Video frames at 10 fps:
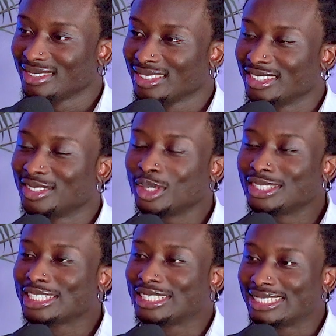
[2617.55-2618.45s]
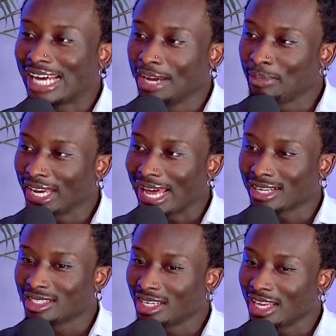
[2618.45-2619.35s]
Such a good timing,
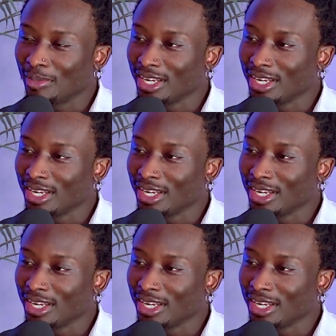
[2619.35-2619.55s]
actually. I mean,